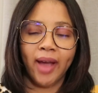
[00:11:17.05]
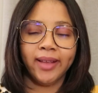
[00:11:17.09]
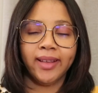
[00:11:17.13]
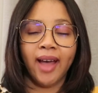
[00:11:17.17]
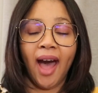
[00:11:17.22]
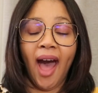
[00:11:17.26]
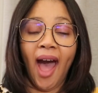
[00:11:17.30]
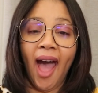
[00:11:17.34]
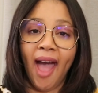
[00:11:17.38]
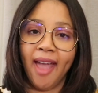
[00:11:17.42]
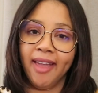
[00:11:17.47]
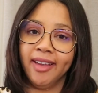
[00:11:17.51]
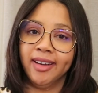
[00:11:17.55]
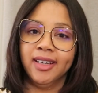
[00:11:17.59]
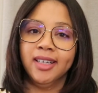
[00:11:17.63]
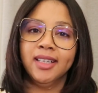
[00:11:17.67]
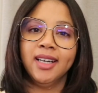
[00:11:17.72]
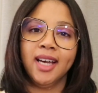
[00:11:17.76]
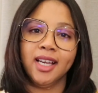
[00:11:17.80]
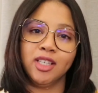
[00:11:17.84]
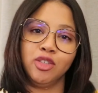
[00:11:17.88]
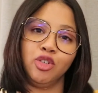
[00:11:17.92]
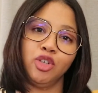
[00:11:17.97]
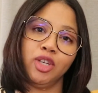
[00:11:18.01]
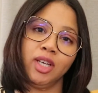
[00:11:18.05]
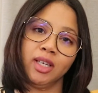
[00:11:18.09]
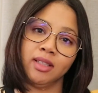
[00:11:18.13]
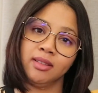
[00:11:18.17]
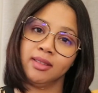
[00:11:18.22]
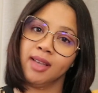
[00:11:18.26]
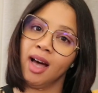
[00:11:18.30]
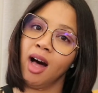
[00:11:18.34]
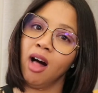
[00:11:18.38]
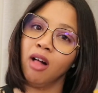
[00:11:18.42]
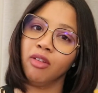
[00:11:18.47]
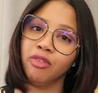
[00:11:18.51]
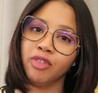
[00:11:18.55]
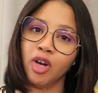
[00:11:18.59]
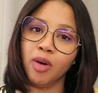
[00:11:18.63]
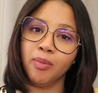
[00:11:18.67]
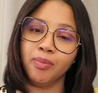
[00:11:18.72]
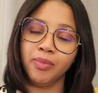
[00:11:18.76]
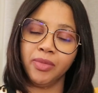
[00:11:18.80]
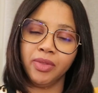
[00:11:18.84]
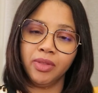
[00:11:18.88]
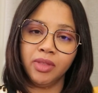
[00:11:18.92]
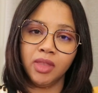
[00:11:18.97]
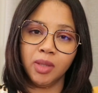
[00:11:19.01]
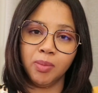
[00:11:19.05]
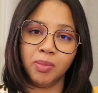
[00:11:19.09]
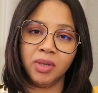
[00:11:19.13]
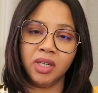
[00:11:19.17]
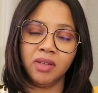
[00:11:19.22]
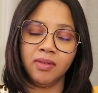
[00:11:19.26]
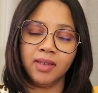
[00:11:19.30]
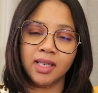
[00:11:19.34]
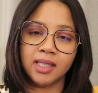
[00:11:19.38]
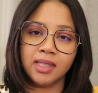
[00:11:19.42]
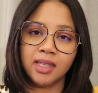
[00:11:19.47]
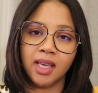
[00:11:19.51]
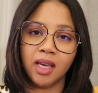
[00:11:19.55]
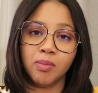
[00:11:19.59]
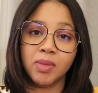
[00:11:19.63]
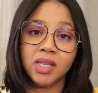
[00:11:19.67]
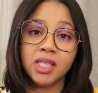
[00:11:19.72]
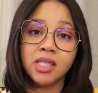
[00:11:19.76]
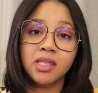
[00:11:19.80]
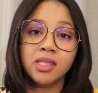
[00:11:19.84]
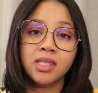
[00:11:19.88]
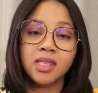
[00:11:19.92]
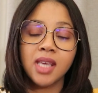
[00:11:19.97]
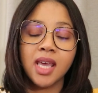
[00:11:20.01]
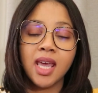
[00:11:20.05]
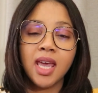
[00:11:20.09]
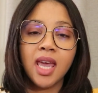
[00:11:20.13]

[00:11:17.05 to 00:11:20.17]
higher, as you can tell from the previous segments.